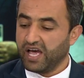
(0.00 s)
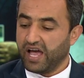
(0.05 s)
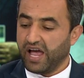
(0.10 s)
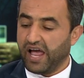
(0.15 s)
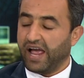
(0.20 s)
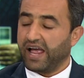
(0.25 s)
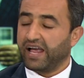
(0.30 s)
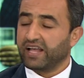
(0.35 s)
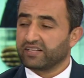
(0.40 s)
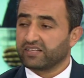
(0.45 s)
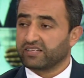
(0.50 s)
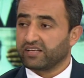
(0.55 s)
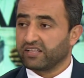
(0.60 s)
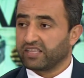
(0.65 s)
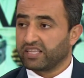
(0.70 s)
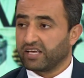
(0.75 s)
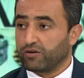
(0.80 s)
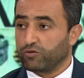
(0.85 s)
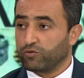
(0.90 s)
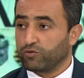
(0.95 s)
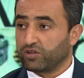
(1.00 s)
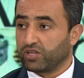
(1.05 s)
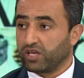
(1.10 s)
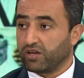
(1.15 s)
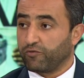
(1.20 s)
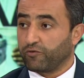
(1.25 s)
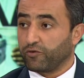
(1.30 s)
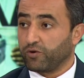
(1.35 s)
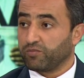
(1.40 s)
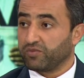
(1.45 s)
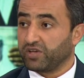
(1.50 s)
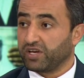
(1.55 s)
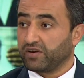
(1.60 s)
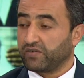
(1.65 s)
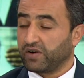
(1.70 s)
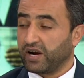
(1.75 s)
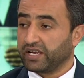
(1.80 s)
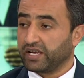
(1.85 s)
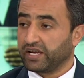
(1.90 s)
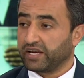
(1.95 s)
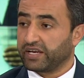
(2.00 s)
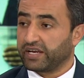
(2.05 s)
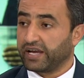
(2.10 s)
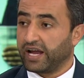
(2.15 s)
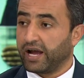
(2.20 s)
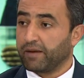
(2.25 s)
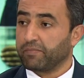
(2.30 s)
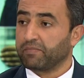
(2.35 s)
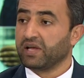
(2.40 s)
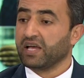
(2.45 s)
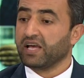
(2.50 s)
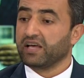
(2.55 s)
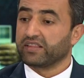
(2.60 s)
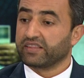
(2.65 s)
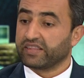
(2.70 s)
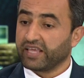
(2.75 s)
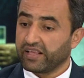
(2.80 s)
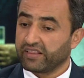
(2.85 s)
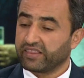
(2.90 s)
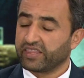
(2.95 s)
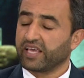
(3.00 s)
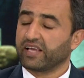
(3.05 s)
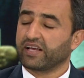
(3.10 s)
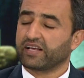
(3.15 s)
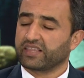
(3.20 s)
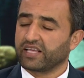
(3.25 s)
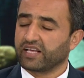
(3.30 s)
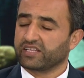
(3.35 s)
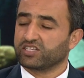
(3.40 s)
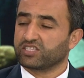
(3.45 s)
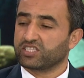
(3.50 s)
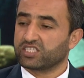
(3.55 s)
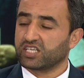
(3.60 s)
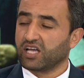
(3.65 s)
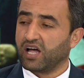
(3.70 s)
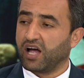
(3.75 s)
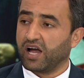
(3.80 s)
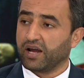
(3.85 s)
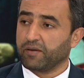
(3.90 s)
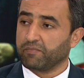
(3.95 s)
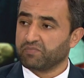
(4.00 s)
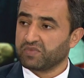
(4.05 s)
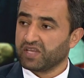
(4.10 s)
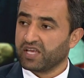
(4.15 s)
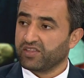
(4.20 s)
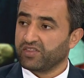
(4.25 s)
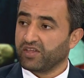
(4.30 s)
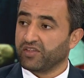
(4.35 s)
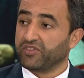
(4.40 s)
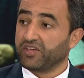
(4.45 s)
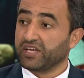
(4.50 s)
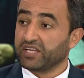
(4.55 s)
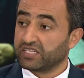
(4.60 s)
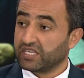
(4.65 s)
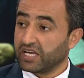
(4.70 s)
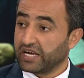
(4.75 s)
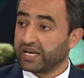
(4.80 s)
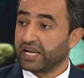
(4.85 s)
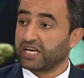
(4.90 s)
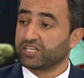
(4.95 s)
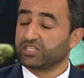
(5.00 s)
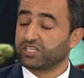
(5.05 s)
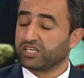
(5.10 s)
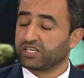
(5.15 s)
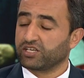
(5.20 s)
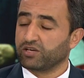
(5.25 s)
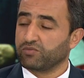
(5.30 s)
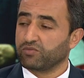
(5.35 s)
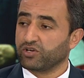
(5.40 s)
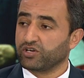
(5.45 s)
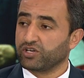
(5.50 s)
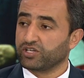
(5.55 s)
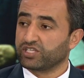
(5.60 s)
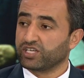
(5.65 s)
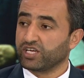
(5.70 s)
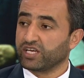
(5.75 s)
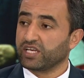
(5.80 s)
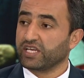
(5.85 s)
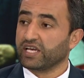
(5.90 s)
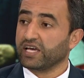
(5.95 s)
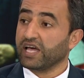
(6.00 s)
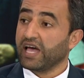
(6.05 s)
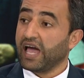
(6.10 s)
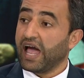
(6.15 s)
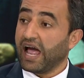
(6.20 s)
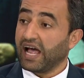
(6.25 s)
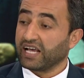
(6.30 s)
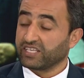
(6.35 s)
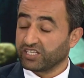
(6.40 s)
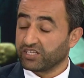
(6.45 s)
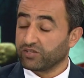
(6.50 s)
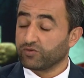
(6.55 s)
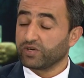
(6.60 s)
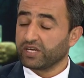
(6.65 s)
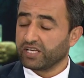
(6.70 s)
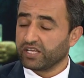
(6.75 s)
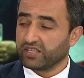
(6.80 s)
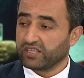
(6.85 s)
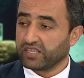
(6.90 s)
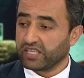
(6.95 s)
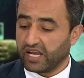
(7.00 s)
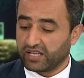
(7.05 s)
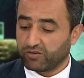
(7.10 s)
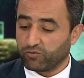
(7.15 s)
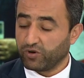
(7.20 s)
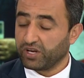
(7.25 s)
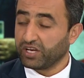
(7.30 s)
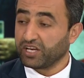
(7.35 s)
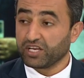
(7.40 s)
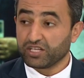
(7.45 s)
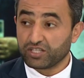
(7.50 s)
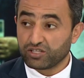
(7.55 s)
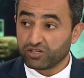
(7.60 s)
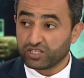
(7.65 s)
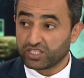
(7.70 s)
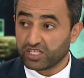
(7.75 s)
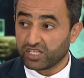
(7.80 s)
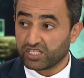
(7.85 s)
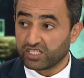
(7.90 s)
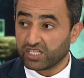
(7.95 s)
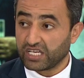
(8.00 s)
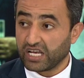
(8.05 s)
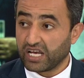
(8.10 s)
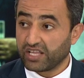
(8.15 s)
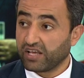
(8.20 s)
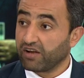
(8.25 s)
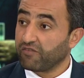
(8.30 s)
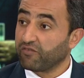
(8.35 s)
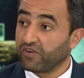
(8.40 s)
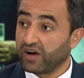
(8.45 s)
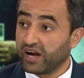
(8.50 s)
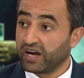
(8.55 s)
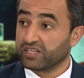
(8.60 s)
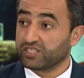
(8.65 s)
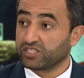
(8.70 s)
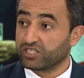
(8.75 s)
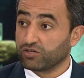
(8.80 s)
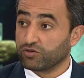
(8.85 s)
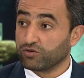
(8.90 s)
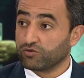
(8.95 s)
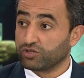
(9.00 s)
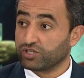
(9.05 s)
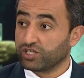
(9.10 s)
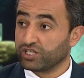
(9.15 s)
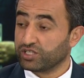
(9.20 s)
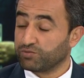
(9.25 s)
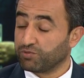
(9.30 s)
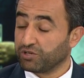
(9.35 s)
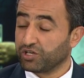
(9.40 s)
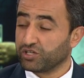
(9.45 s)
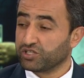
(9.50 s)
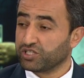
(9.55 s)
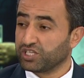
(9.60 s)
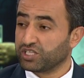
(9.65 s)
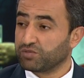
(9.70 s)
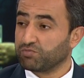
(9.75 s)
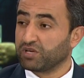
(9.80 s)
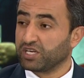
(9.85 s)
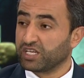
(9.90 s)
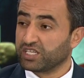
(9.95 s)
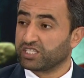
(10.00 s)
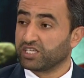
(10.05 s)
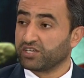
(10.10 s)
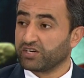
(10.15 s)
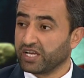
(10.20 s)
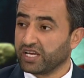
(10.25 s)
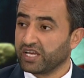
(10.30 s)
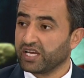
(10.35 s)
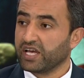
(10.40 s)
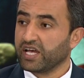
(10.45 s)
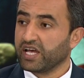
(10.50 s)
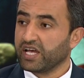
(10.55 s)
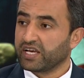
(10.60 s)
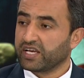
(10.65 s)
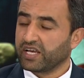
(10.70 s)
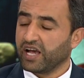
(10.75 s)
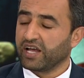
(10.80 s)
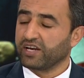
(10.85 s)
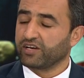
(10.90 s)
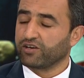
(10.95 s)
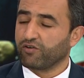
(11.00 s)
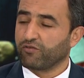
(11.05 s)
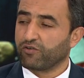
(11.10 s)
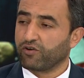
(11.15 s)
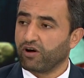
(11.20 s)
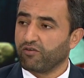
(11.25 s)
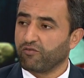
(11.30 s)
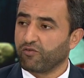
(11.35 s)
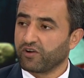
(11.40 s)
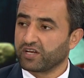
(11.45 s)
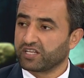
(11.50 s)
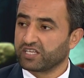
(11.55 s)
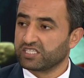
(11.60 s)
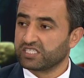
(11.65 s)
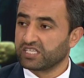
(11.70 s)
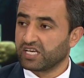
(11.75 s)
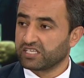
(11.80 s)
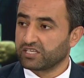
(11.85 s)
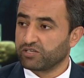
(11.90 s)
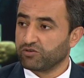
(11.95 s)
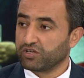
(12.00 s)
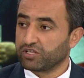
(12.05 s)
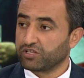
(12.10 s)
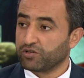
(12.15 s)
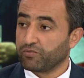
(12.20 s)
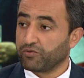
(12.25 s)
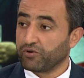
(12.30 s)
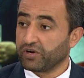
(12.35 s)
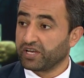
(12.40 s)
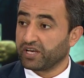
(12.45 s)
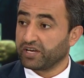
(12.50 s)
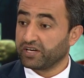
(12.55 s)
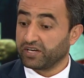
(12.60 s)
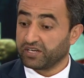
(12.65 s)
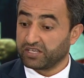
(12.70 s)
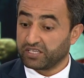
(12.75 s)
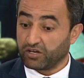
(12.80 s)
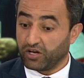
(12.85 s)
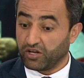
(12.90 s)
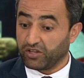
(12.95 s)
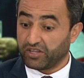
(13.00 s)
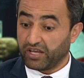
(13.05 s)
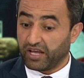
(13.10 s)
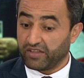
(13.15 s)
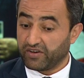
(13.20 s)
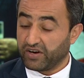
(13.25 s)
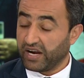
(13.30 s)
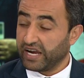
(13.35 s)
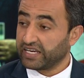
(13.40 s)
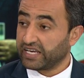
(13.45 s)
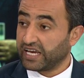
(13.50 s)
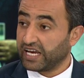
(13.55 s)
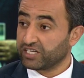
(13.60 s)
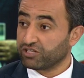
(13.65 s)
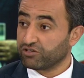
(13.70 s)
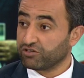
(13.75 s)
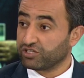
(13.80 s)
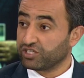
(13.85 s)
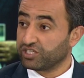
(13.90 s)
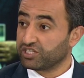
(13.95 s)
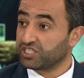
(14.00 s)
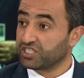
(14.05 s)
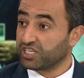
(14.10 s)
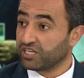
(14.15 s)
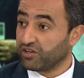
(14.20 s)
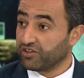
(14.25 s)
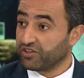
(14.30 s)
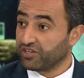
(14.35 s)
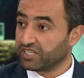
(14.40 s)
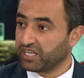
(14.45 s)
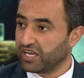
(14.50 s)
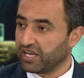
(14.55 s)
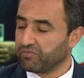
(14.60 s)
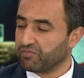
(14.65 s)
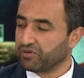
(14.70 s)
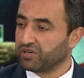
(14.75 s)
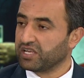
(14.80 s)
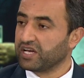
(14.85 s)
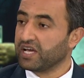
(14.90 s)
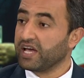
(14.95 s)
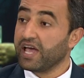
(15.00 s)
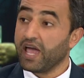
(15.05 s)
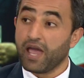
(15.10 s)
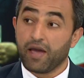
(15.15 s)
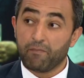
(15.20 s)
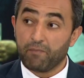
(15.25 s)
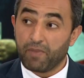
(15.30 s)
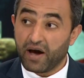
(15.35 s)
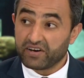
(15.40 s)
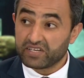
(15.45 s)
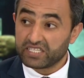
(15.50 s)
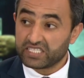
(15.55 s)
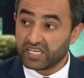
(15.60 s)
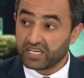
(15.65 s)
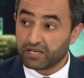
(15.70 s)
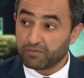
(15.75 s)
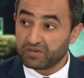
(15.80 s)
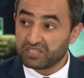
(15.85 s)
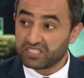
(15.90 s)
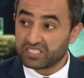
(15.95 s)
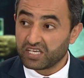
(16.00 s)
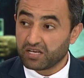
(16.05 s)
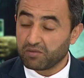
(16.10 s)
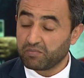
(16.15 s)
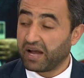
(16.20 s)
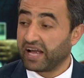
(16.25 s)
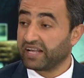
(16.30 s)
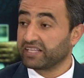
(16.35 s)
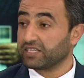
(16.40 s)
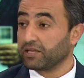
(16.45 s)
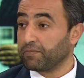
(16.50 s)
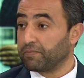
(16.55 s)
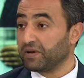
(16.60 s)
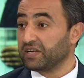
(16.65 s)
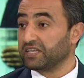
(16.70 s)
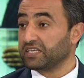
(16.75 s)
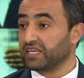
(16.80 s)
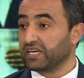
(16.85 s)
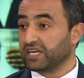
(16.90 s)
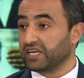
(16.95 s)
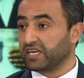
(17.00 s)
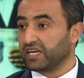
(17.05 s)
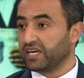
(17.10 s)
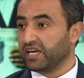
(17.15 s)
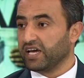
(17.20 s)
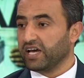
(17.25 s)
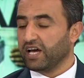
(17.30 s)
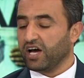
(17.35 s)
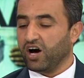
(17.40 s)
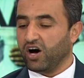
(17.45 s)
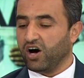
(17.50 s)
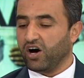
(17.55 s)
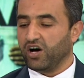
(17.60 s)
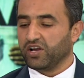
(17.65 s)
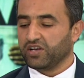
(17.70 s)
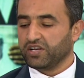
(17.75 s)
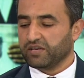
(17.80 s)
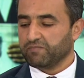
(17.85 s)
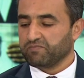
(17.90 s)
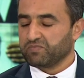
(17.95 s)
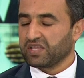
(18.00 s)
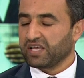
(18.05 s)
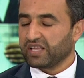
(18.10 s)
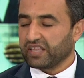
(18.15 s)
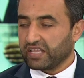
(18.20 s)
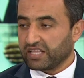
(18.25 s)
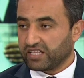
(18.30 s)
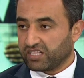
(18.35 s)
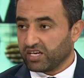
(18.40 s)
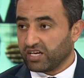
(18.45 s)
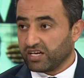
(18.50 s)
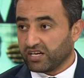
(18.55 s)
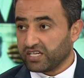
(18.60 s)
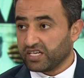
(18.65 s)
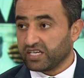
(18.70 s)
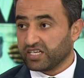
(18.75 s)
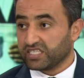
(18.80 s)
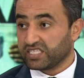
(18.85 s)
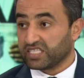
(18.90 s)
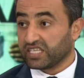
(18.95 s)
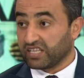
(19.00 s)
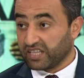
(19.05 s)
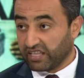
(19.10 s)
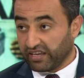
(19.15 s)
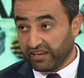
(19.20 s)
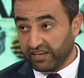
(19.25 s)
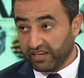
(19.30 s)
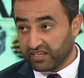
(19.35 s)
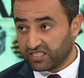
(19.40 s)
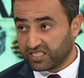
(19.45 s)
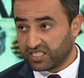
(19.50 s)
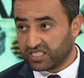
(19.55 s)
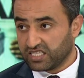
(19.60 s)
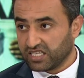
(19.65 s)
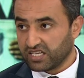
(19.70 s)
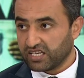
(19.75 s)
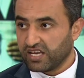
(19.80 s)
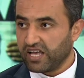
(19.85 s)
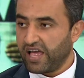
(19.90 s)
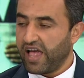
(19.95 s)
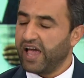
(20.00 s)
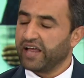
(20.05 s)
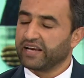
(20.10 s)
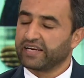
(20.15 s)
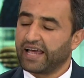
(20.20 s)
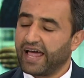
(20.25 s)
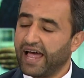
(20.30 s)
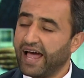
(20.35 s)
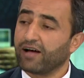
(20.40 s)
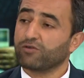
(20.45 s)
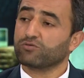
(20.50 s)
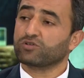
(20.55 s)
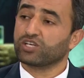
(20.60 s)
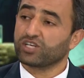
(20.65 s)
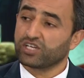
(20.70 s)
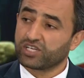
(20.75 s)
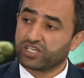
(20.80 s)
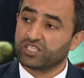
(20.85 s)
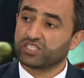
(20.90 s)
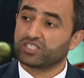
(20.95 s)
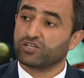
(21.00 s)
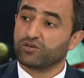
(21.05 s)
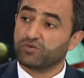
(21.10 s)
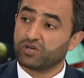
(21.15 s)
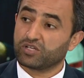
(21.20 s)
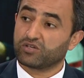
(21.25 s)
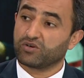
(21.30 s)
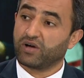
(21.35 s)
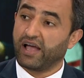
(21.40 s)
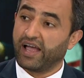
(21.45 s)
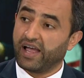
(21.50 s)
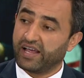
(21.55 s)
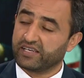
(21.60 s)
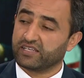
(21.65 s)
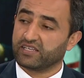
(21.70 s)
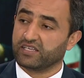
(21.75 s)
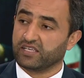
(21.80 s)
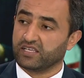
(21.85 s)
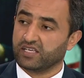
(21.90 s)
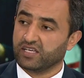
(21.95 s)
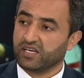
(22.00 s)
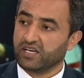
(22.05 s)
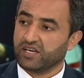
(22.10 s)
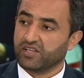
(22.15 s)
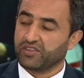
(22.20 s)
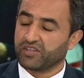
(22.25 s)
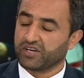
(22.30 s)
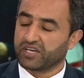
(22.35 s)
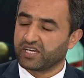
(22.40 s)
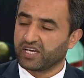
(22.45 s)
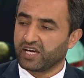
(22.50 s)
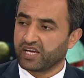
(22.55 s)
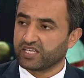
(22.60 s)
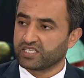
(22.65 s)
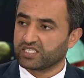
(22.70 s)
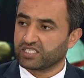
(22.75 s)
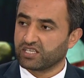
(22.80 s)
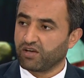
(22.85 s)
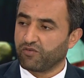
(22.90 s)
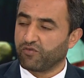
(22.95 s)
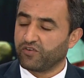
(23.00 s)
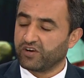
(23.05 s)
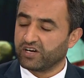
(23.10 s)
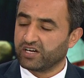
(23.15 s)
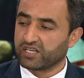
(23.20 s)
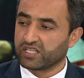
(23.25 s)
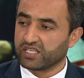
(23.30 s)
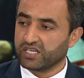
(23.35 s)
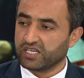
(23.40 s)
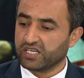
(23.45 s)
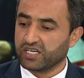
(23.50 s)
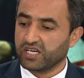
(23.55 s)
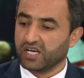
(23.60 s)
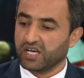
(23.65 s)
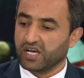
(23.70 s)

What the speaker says: and the Houthi from the Iranian camp, they think that it's time that the international community has agreed that we need to sit together and find solutions, because this military kind of conflict is not going to bring an end. On the other hand, Khashoggi is still on the table, embarrassing bin Salman, depending on Turkey's leaks and how Turkey is going to handle the case further.